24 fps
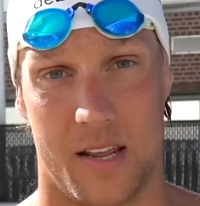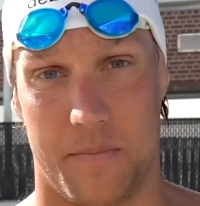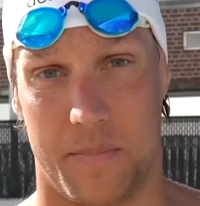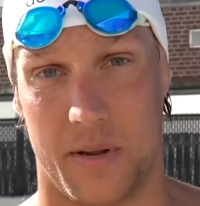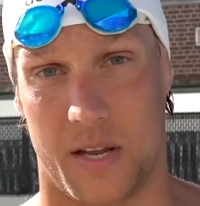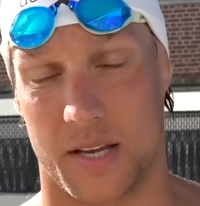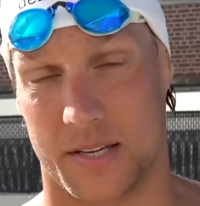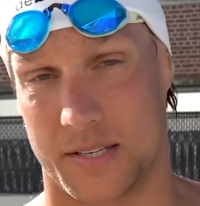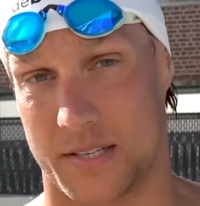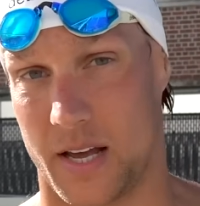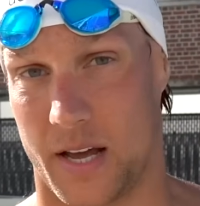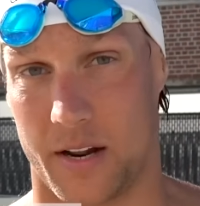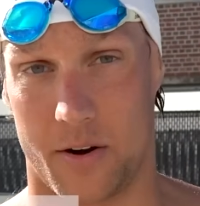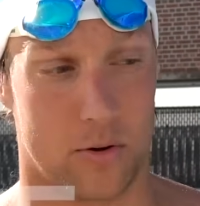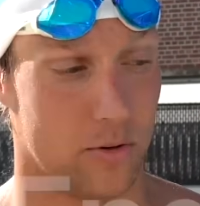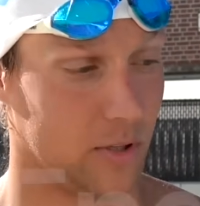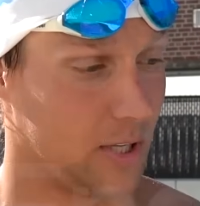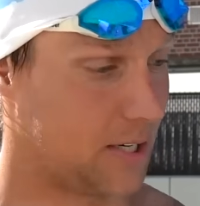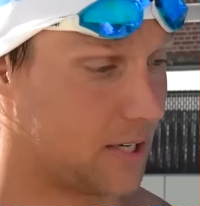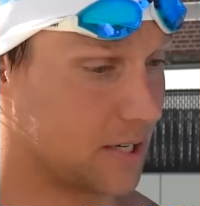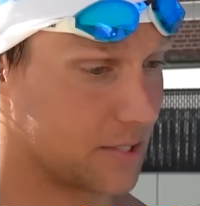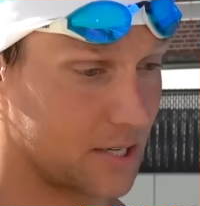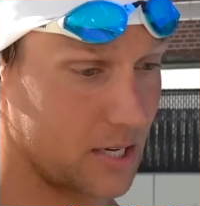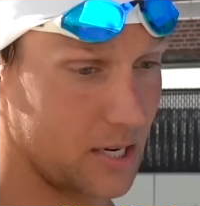because not
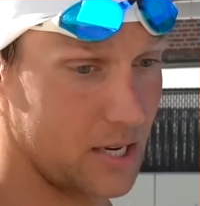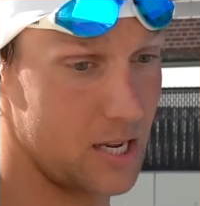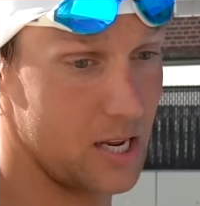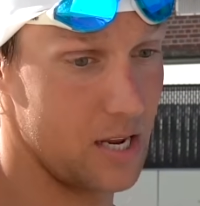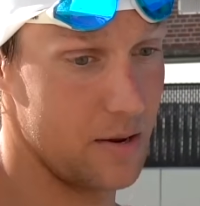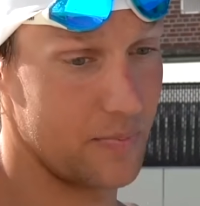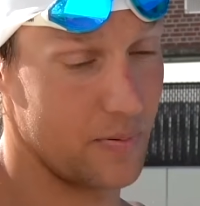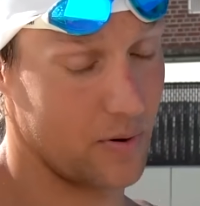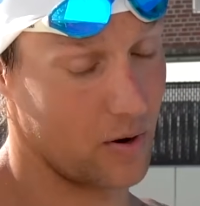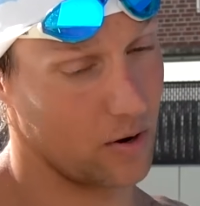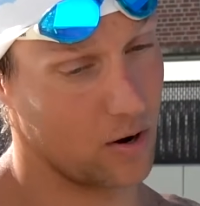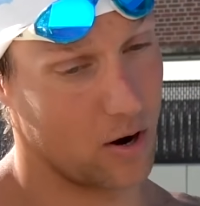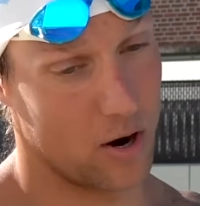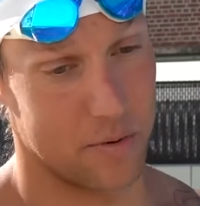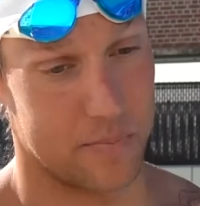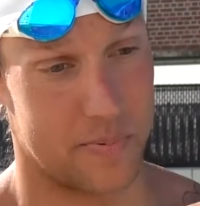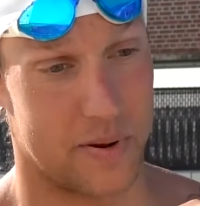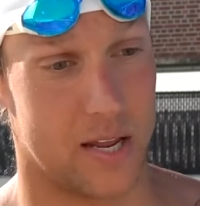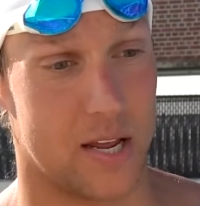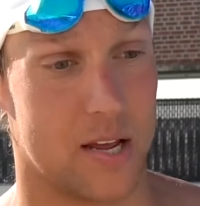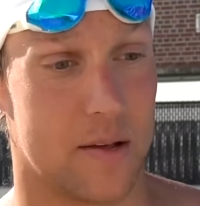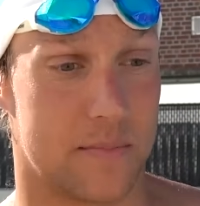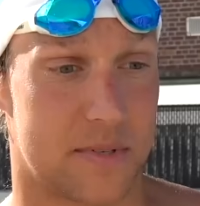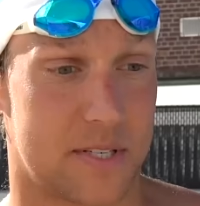only does it keep our
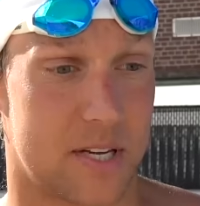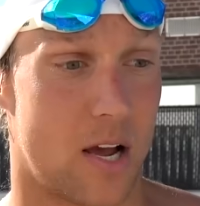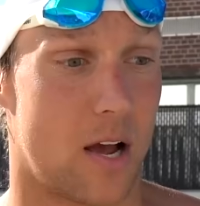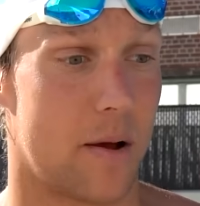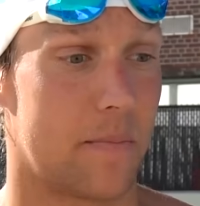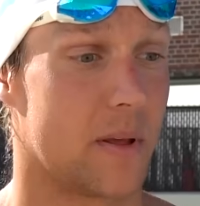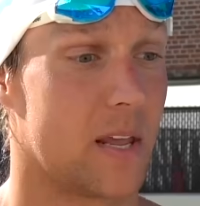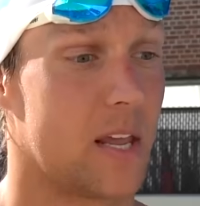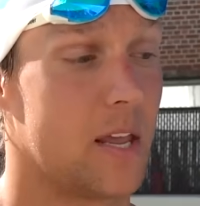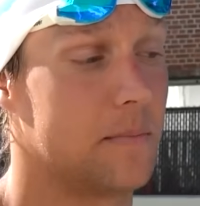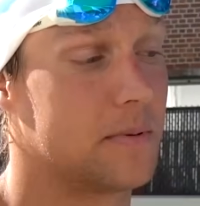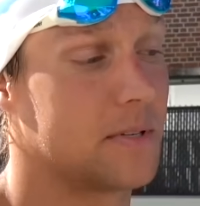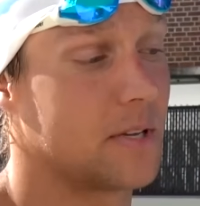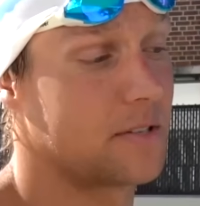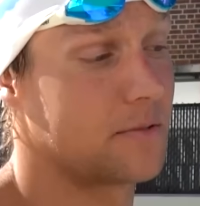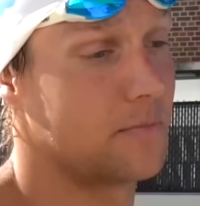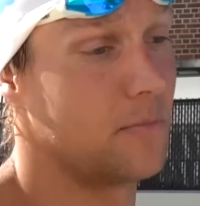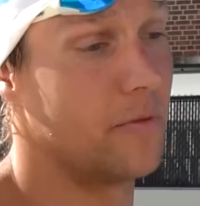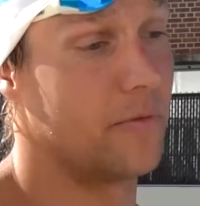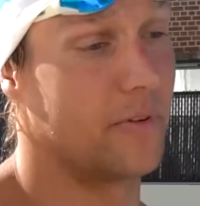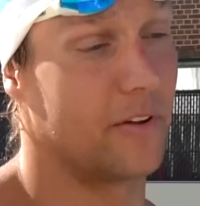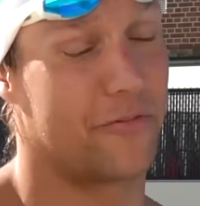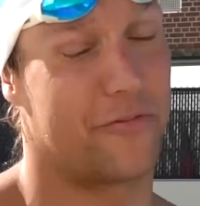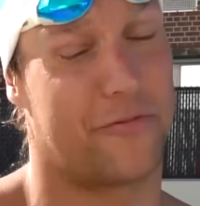RPMs up and keeps us
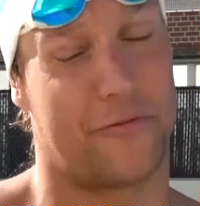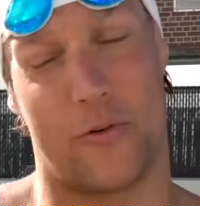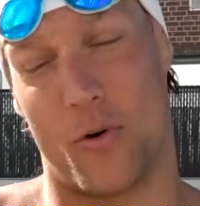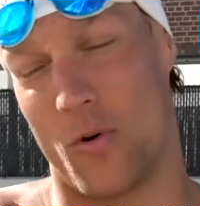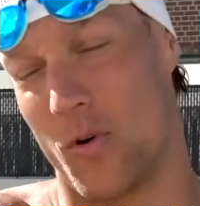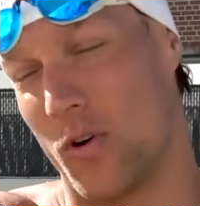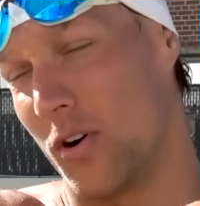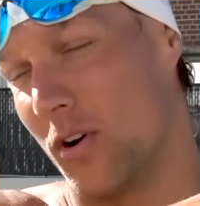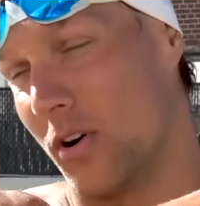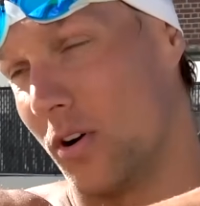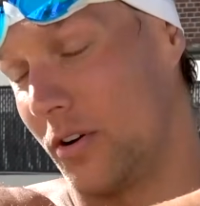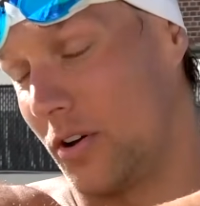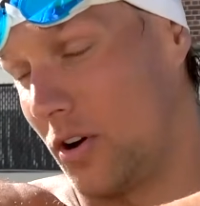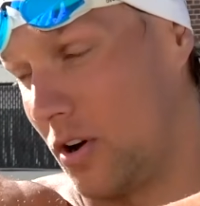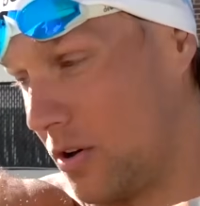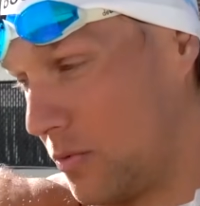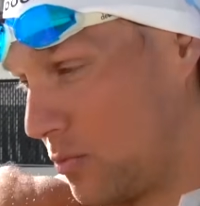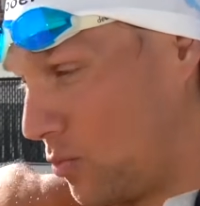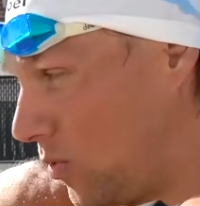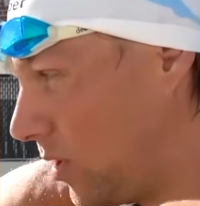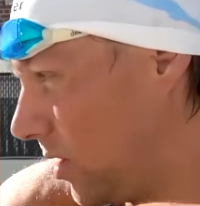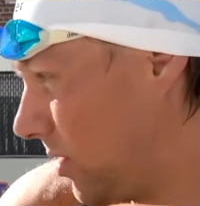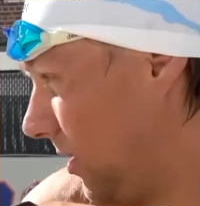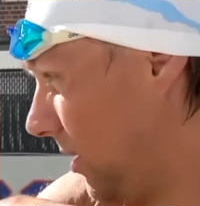moving forward
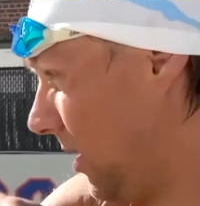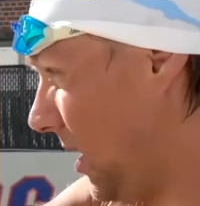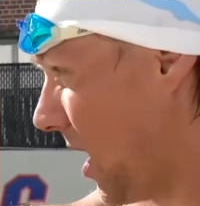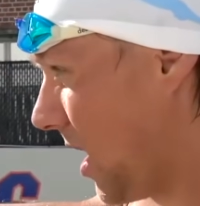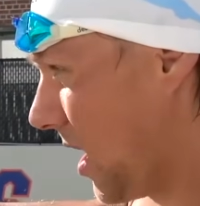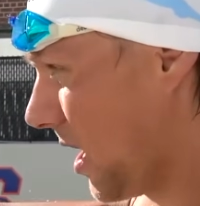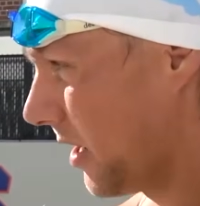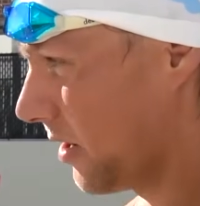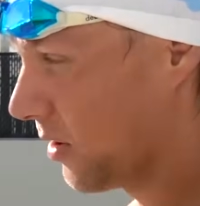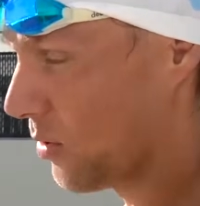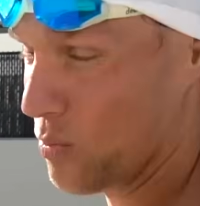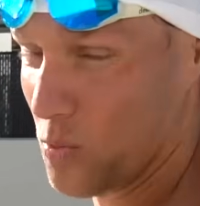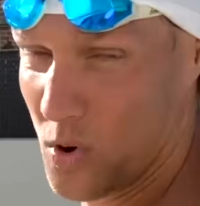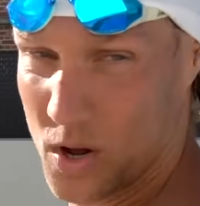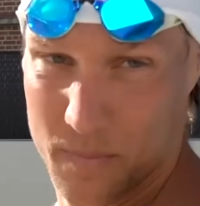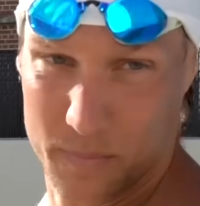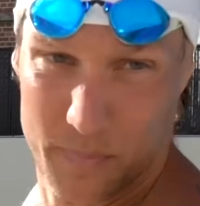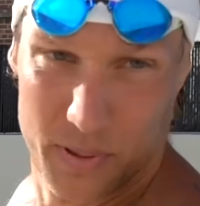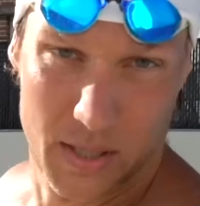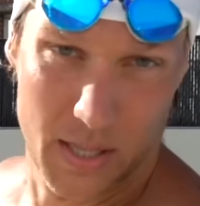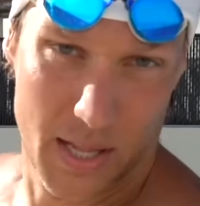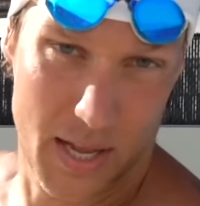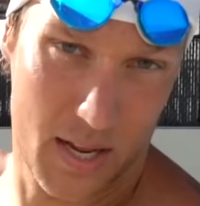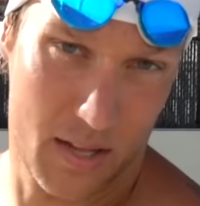on one line, on one
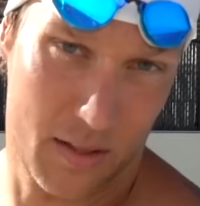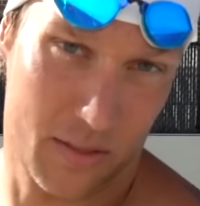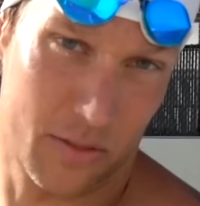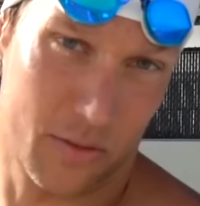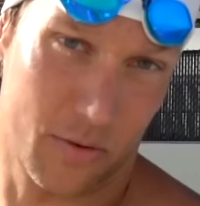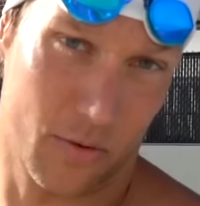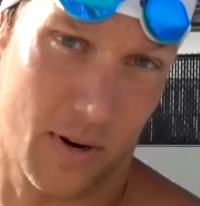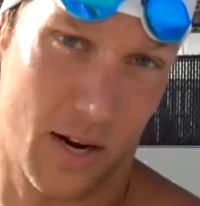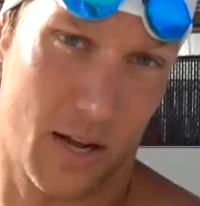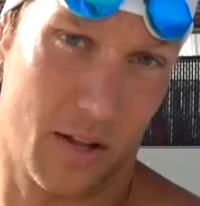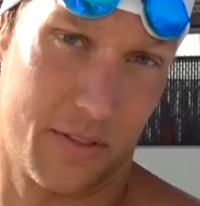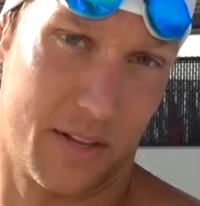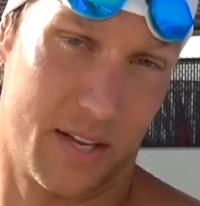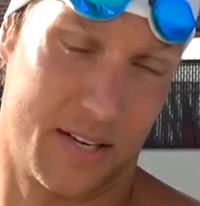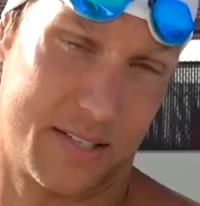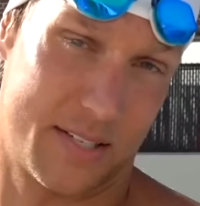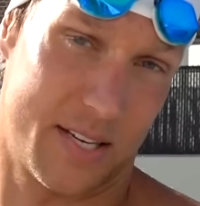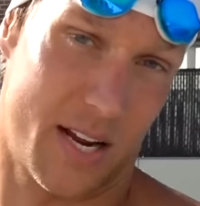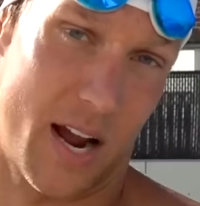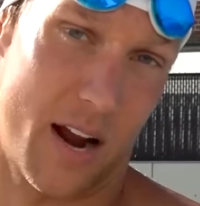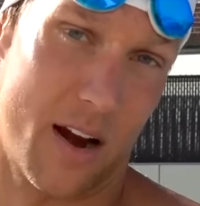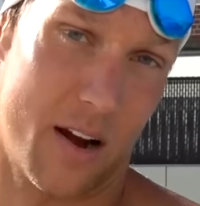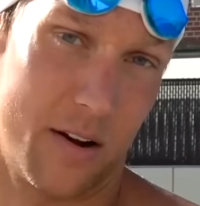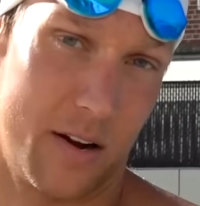plane throughout the
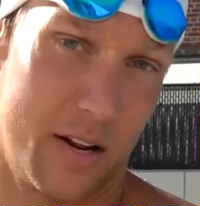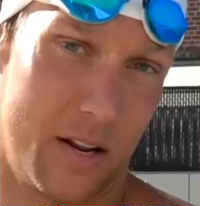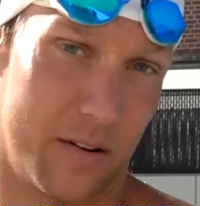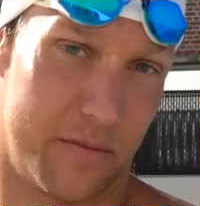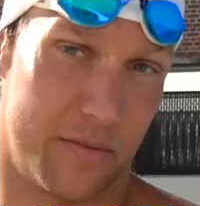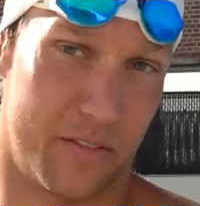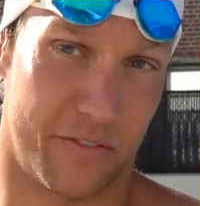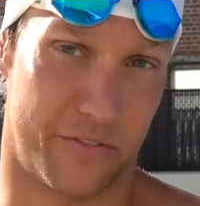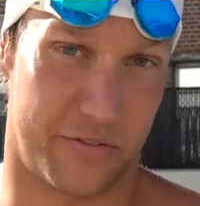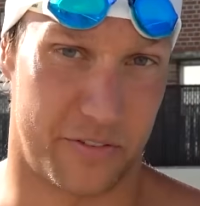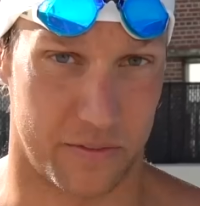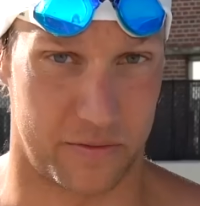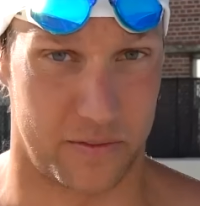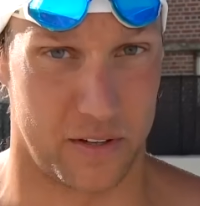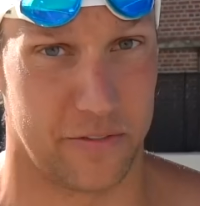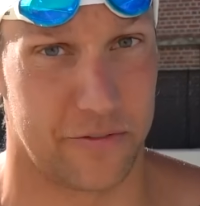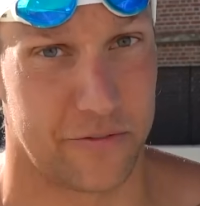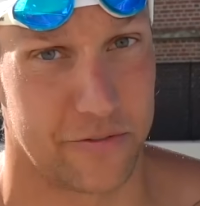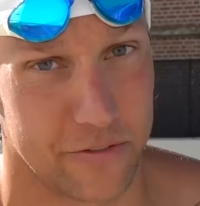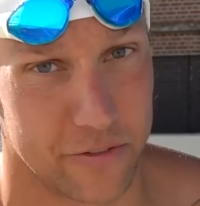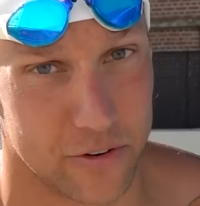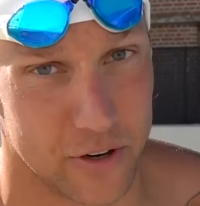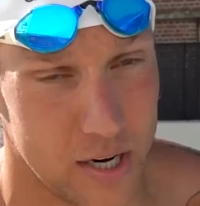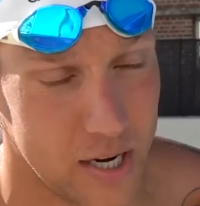entirety of the 50
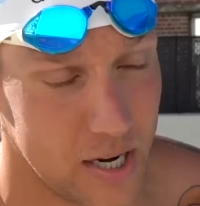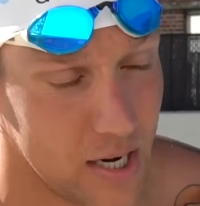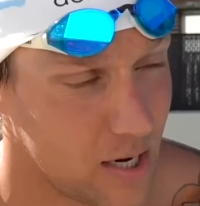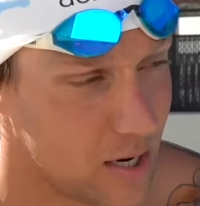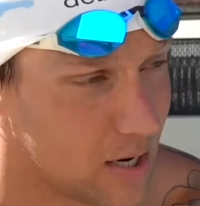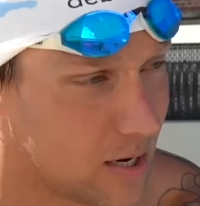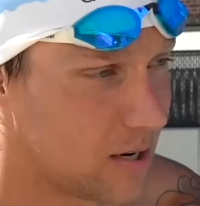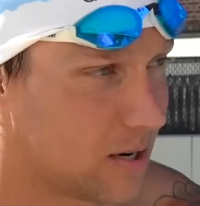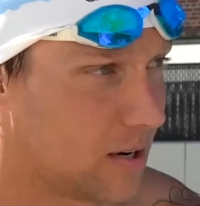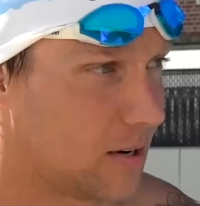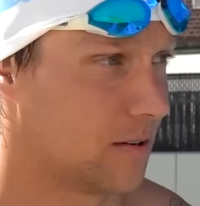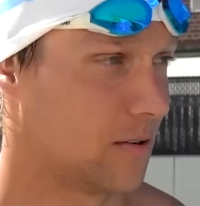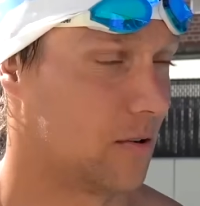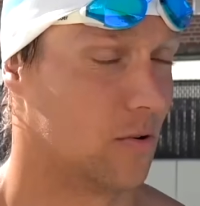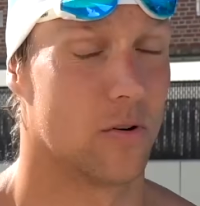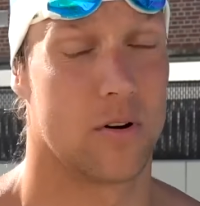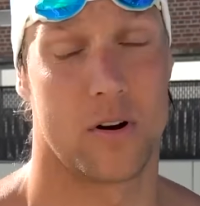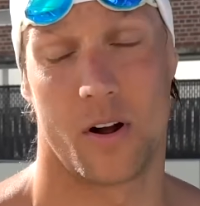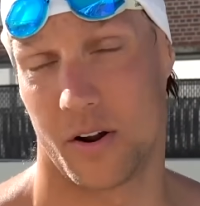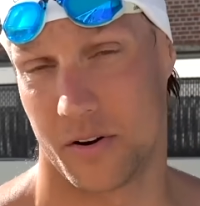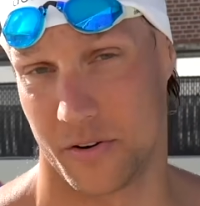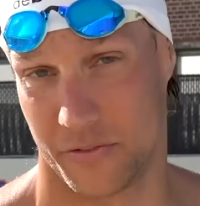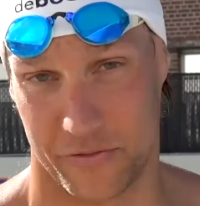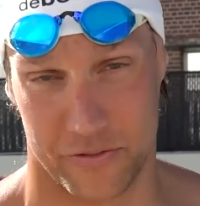free or
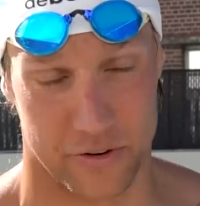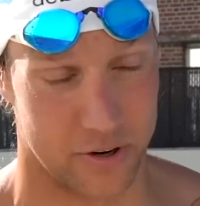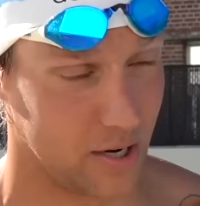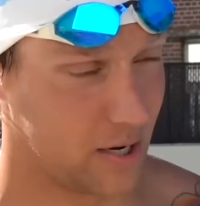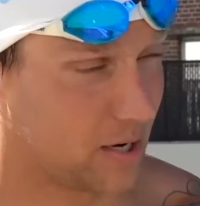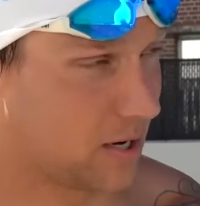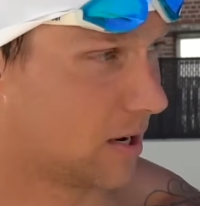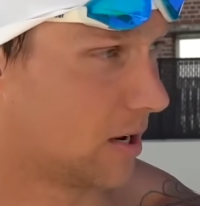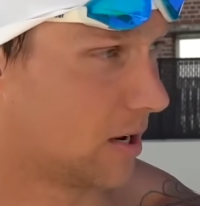100 free,